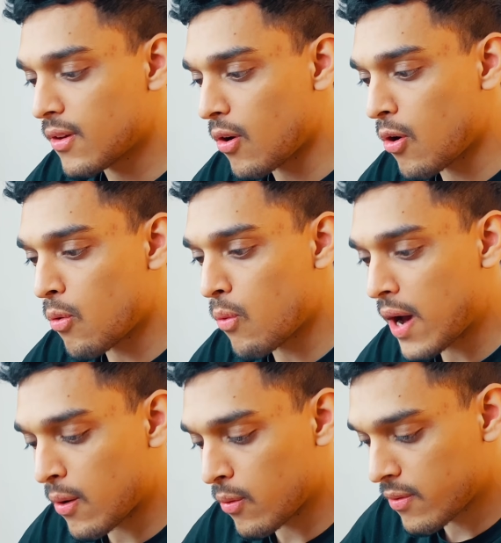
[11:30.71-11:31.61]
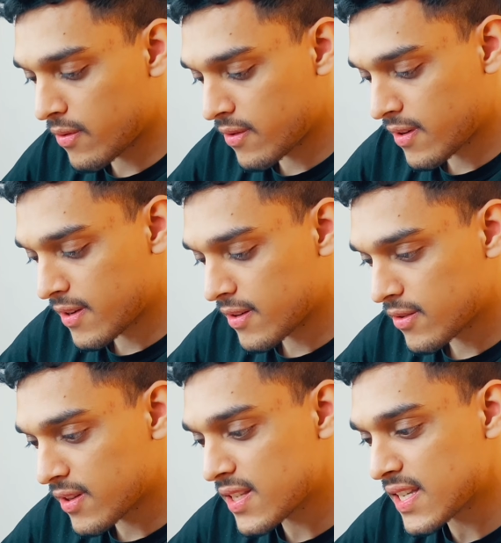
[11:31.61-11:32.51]
oh wow,
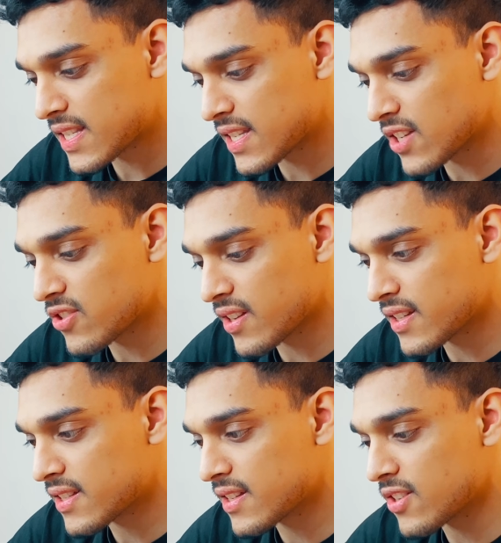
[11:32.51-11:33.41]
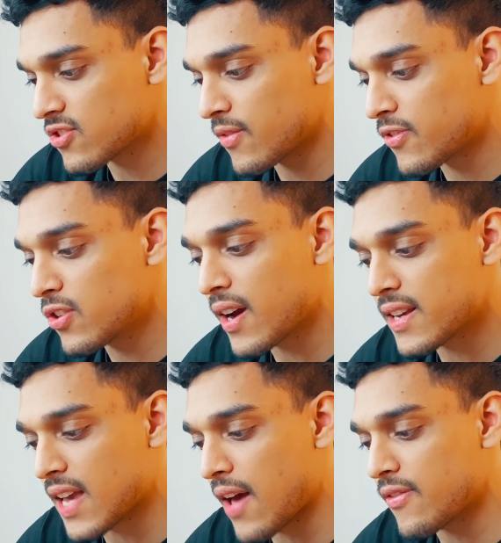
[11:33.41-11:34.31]
this is such a nice touch. If you
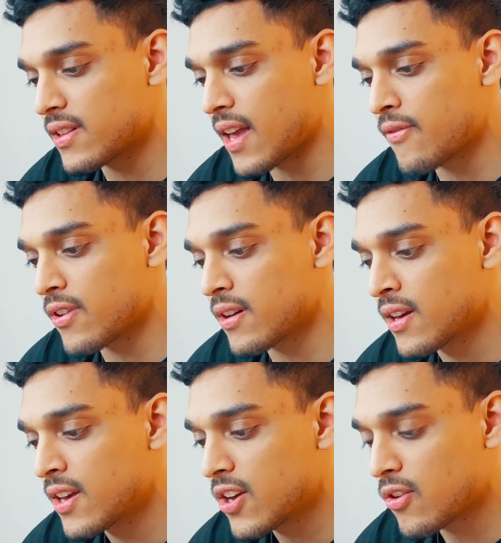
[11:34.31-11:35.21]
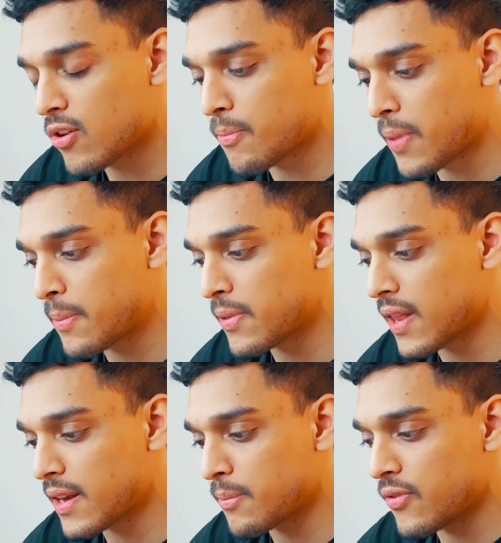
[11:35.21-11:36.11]
guys haven't ever got a
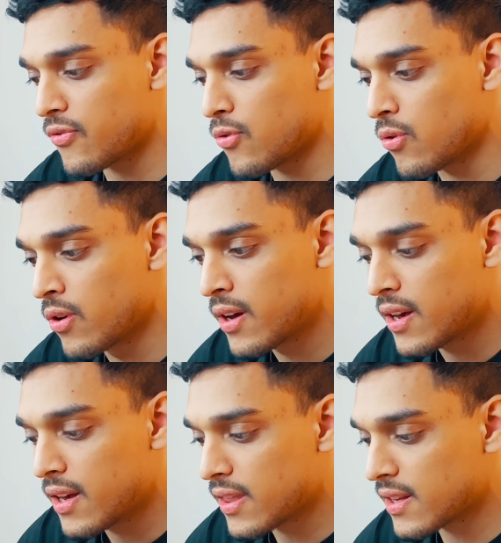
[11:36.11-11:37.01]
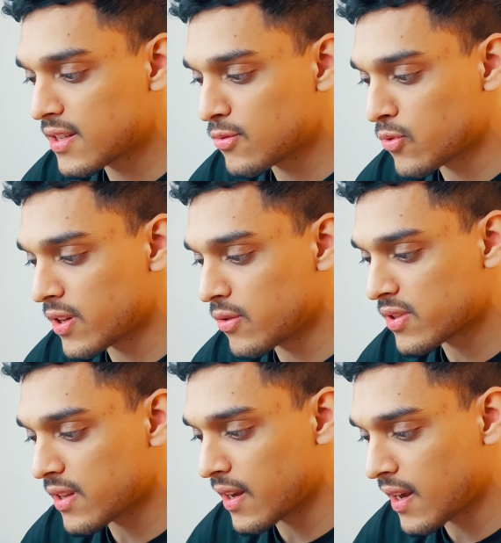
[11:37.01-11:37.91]
Paperlike before, this is what it
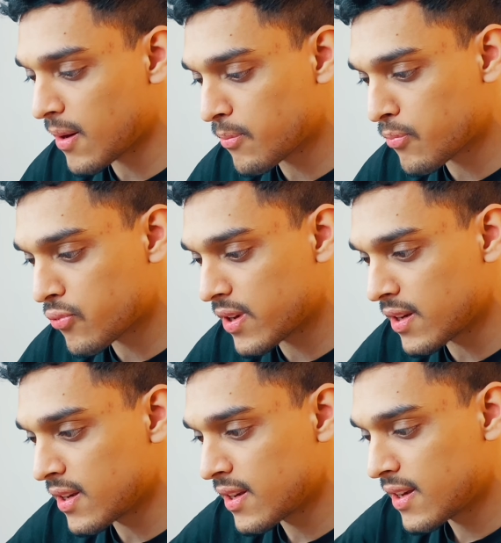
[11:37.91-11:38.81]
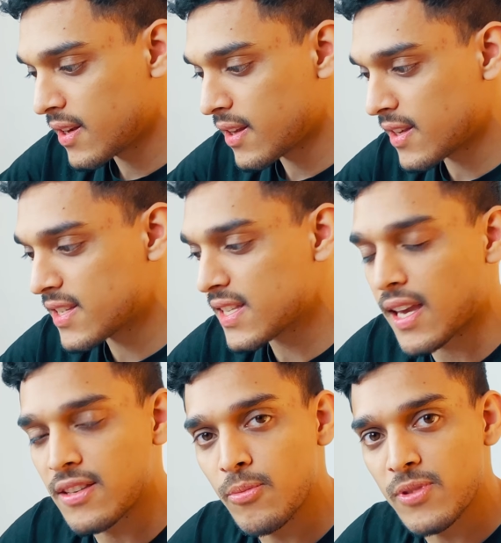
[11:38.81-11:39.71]
looks like. This is
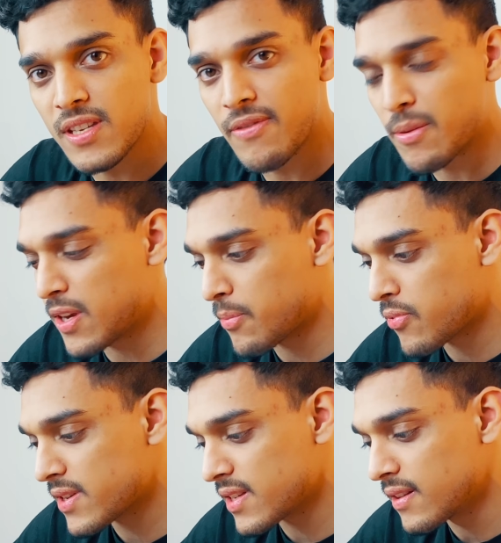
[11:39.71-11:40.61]
like someone's giving me a present.